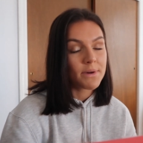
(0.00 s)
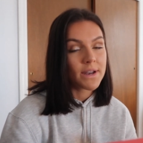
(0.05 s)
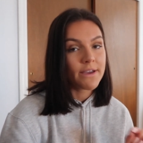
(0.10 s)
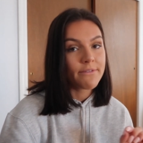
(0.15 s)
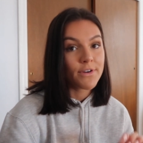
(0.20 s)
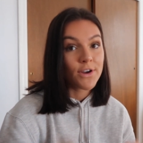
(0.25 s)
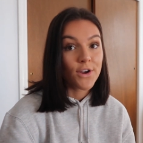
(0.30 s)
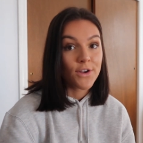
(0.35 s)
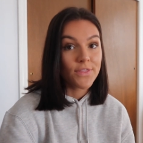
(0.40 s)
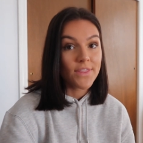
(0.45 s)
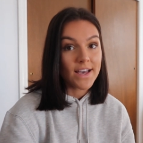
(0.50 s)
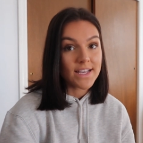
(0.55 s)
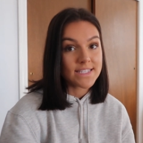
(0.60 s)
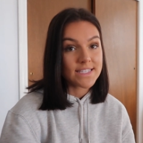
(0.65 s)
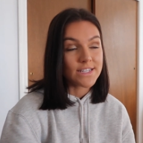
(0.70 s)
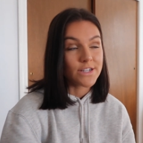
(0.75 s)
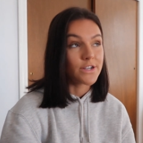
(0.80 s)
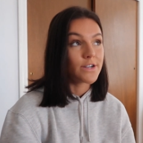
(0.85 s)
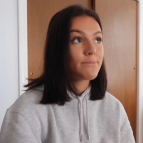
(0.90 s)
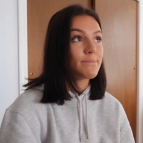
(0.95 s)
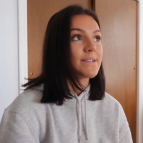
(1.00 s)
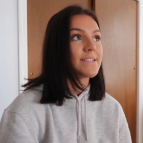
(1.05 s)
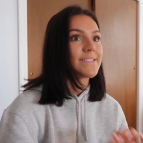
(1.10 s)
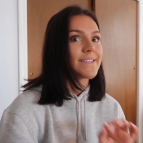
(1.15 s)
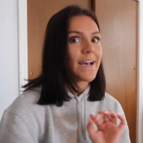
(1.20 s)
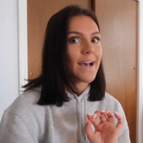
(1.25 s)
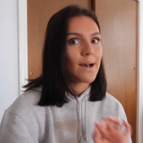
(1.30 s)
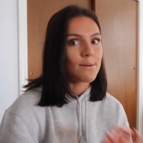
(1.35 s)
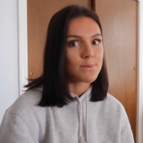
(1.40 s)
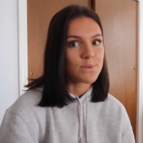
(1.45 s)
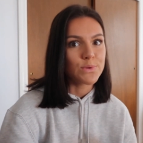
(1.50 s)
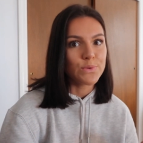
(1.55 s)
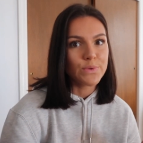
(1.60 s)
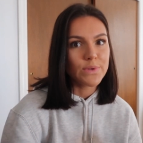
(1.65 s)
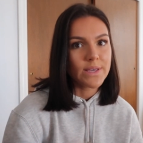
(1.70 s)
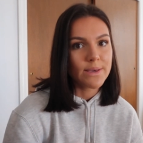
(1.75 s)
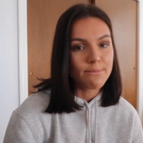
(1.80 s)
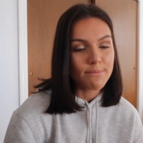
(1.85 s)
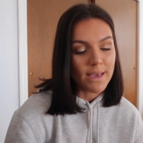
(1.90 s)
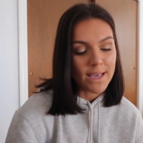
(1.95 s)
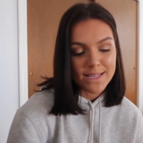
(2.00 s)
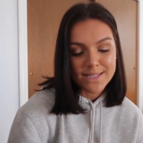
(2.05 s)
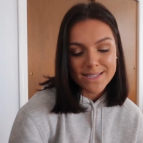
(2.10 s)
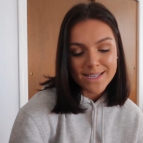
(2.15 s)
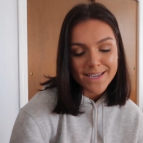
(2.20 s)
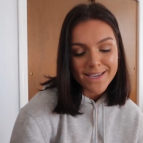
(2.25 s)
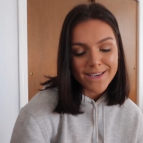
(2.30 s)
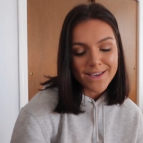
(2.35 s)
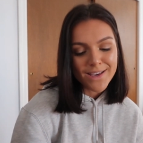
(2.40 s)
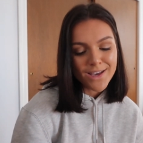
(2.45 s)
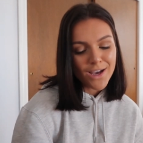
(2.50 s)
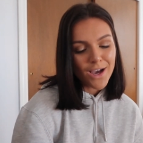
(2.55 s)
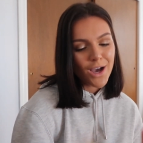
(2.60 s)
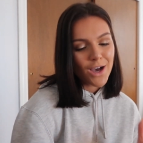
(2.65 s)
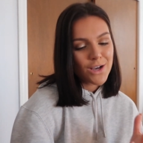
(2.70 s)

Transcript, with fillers: but I've heard that serum is absolutely amazing.